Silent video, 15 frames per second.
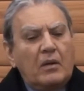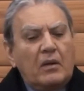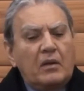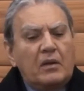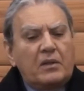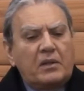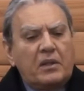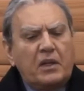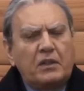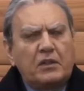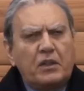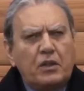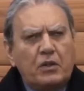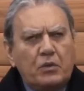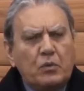
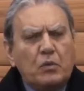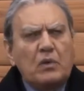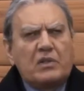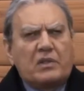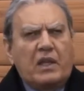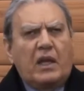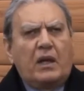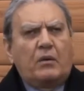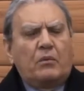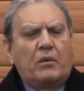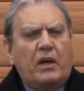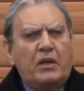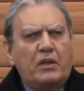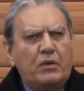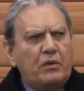certain rules now
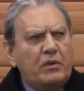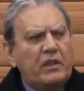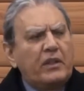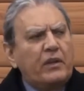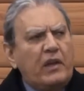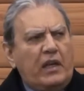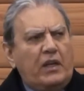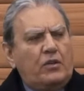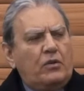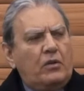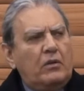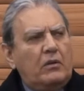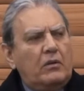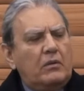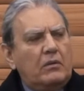and new
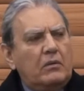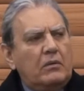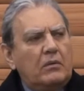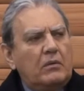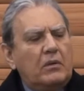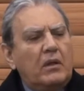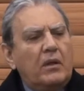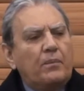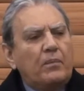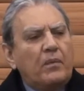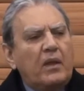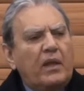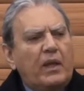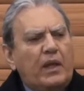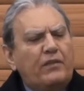regulation,
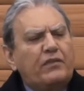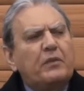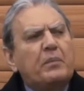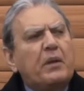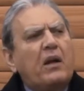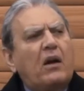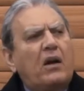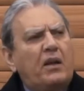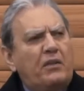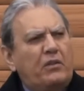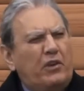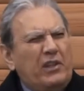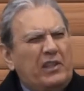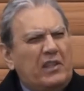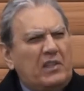FBI in the
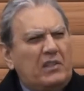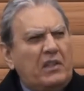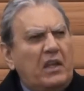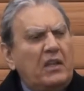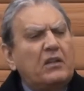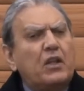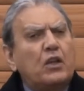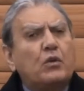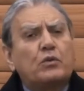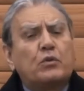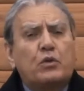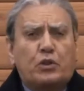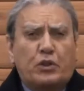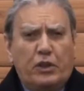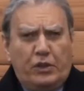United States, they go to
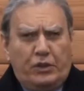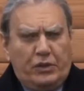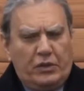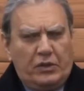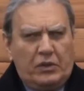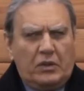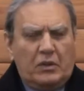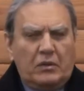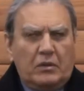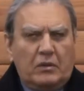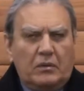churches